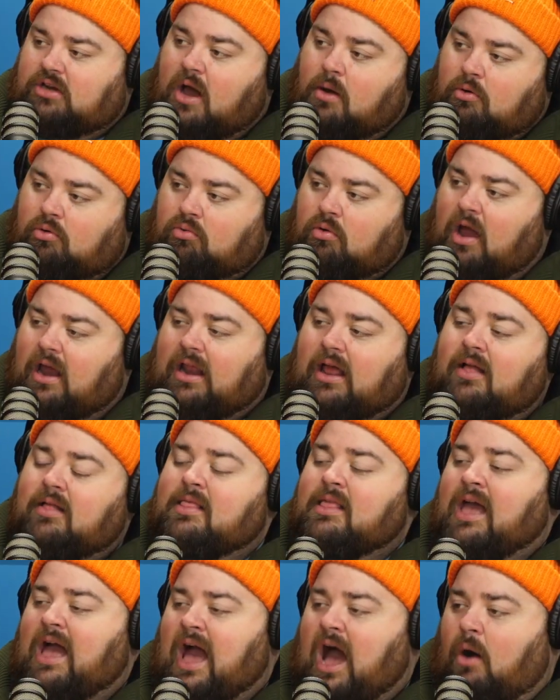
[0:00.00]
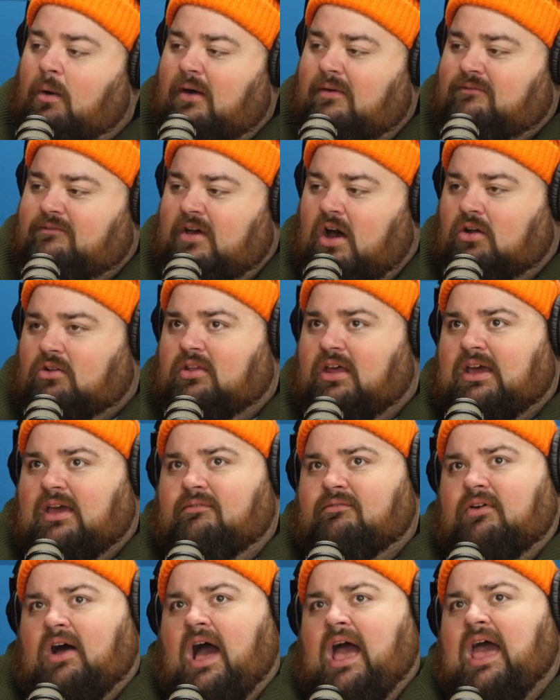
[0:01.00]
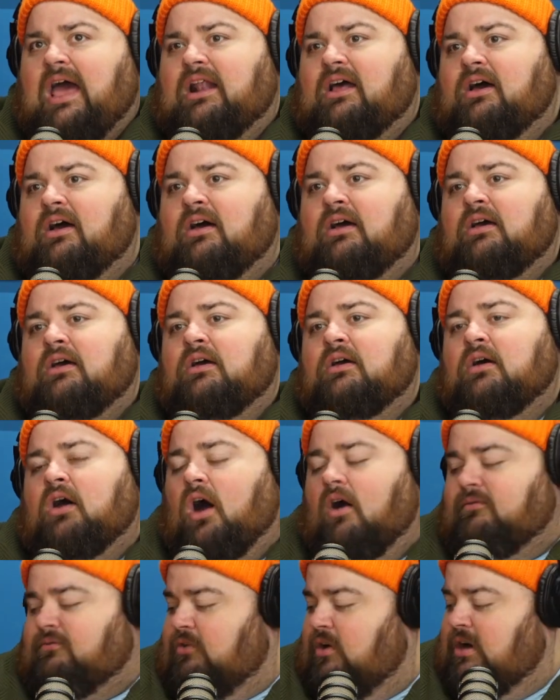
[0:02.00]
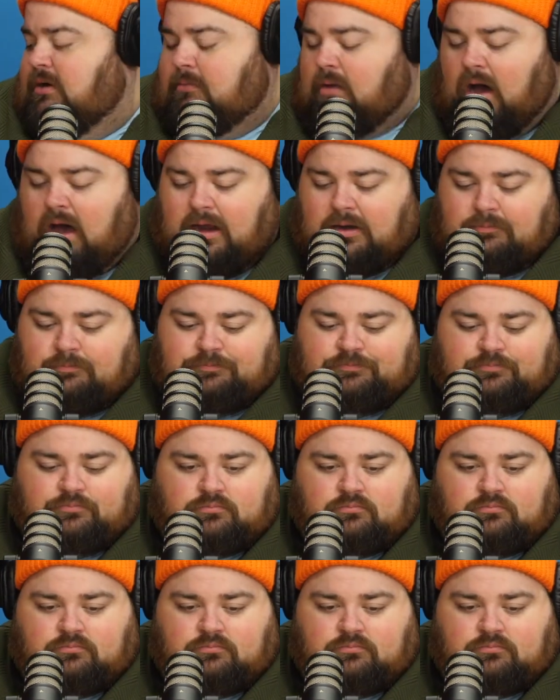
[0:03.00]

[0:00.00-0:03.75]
I would write how I felt. Like if I had a friend of mine